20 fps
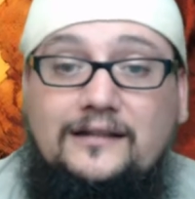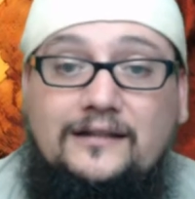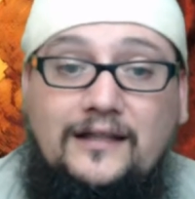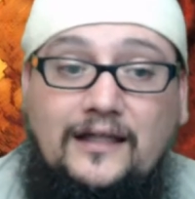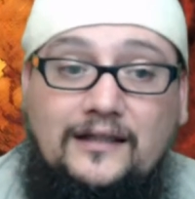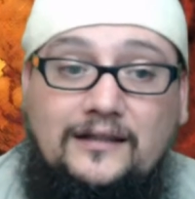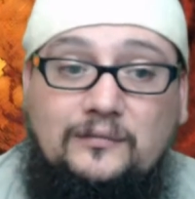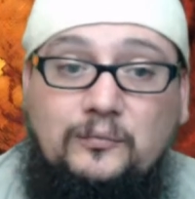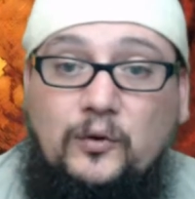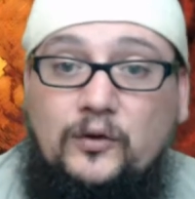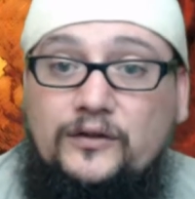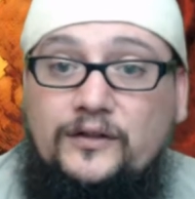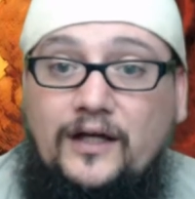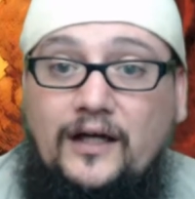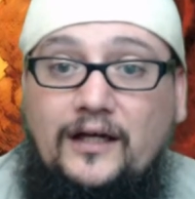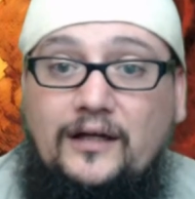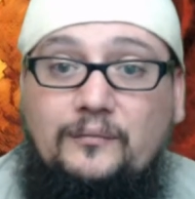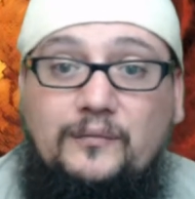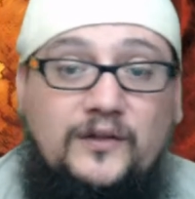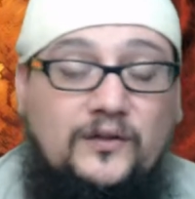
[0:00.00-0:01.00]
It takes more
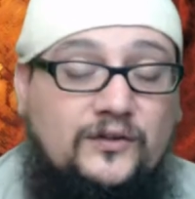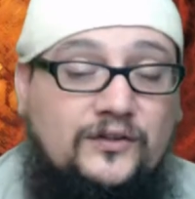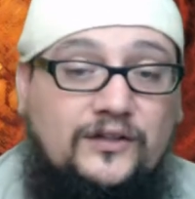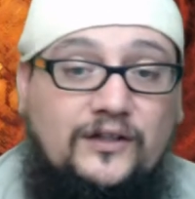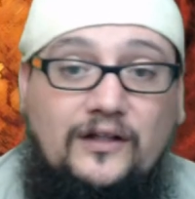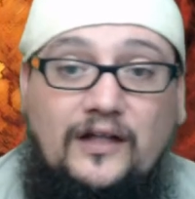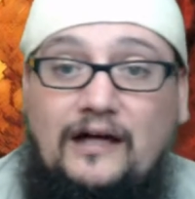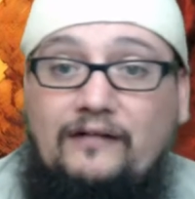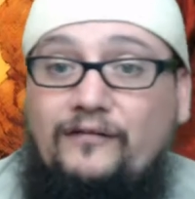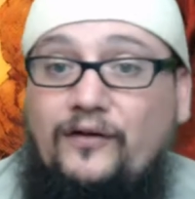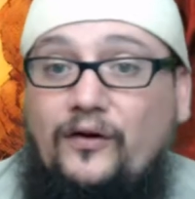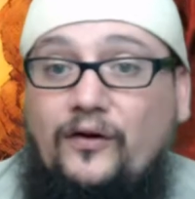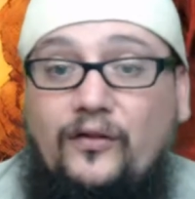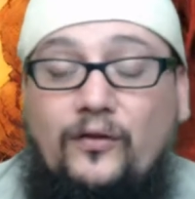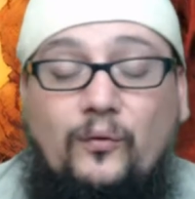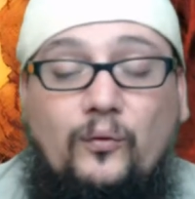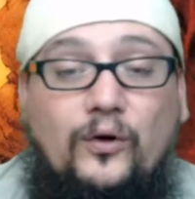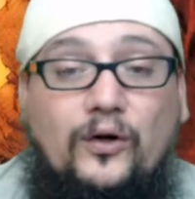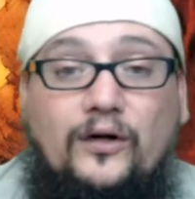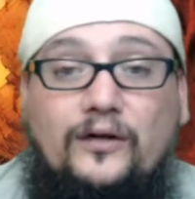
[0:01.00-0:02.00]
time. You still have
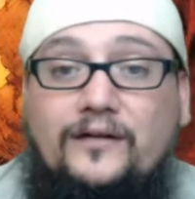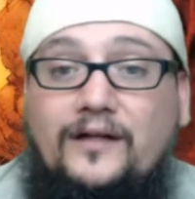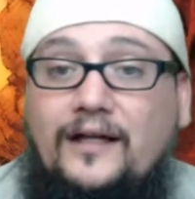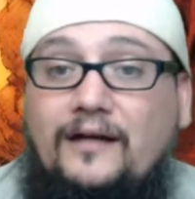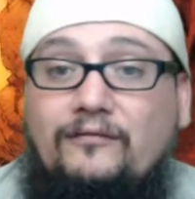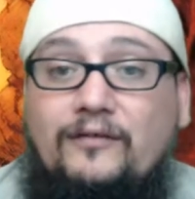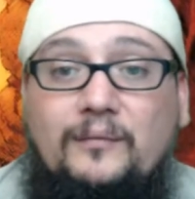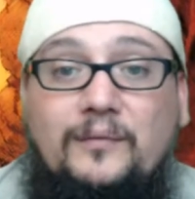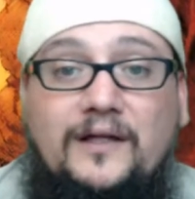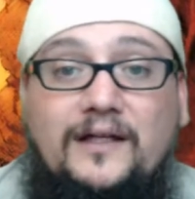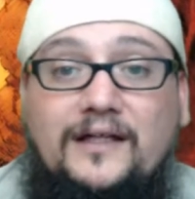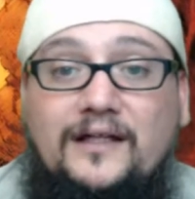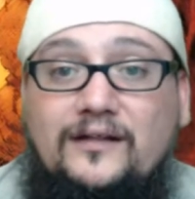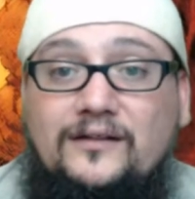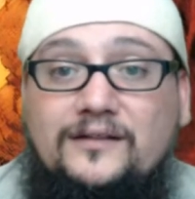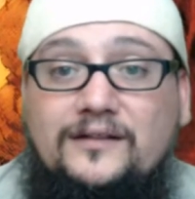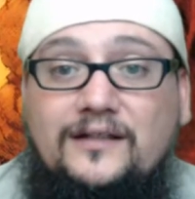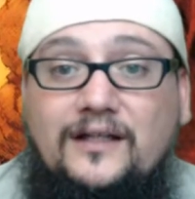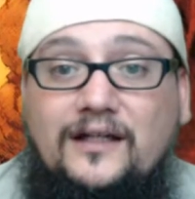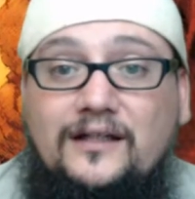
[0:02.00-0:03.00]
all the work that everybody
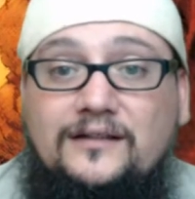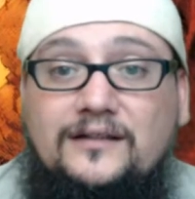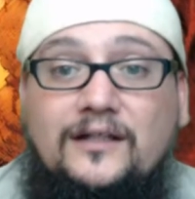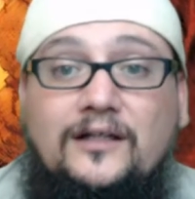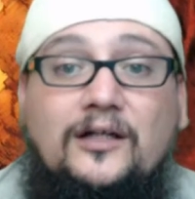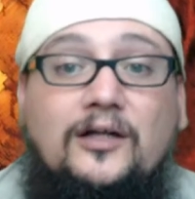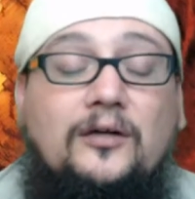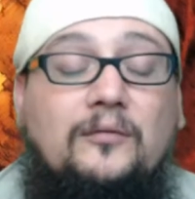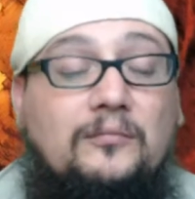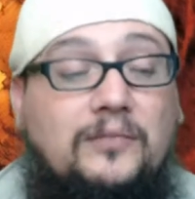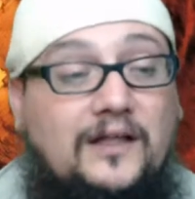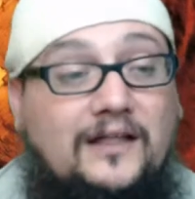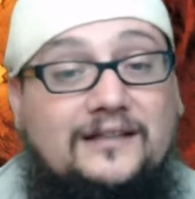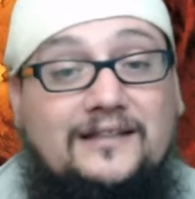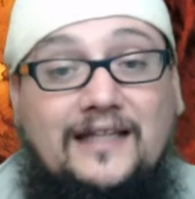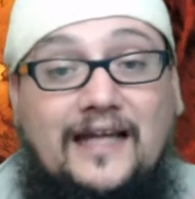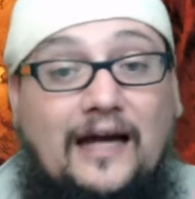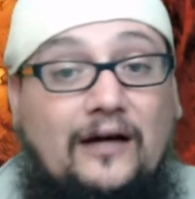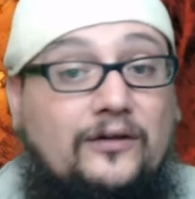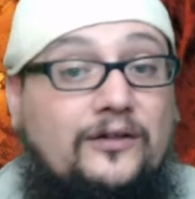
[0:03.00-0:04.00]
else does.
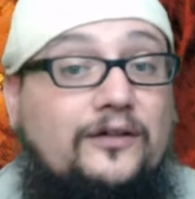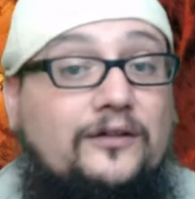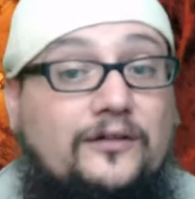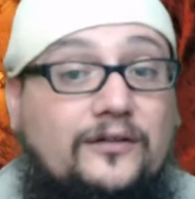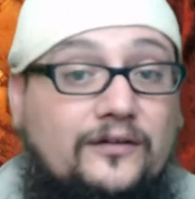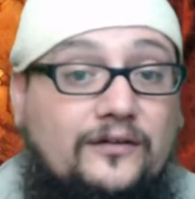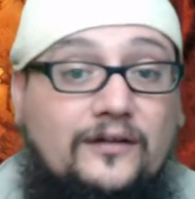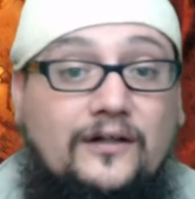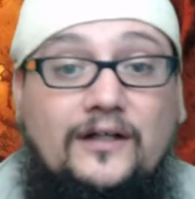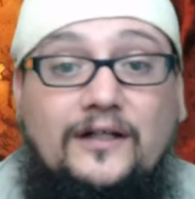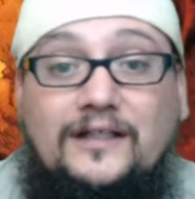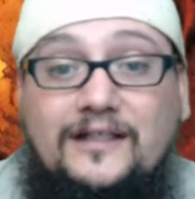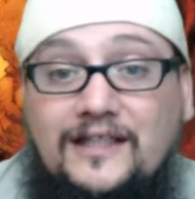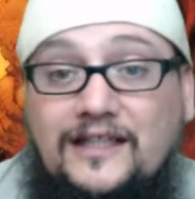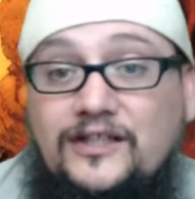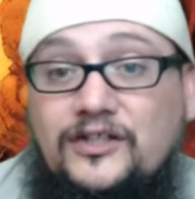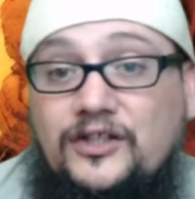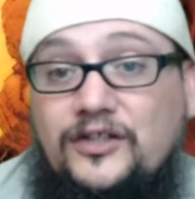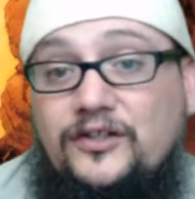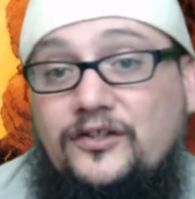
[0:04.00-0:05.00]
Plus, now you're
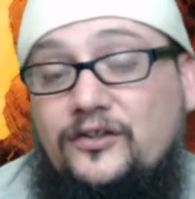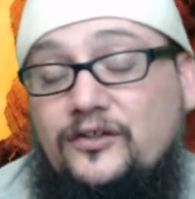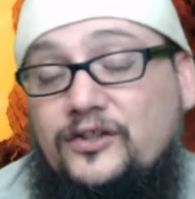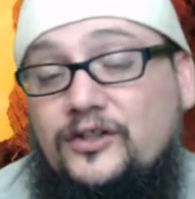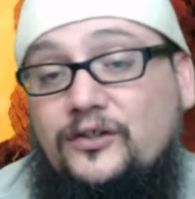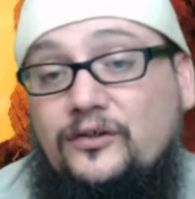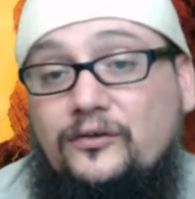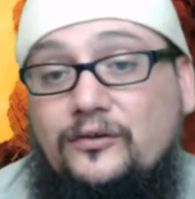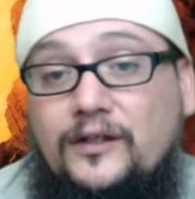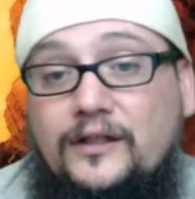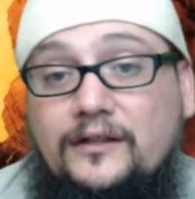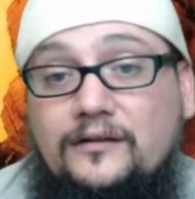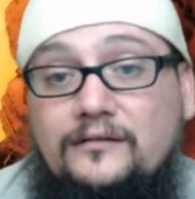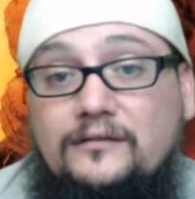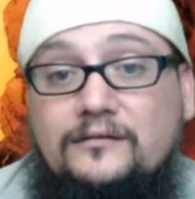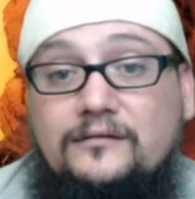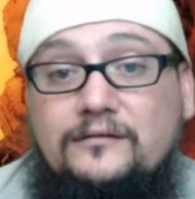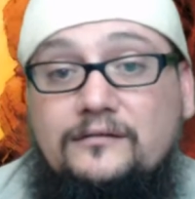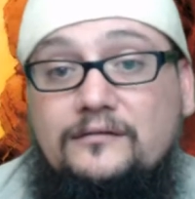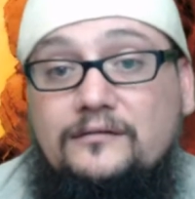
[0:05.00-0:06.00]
teaching your children.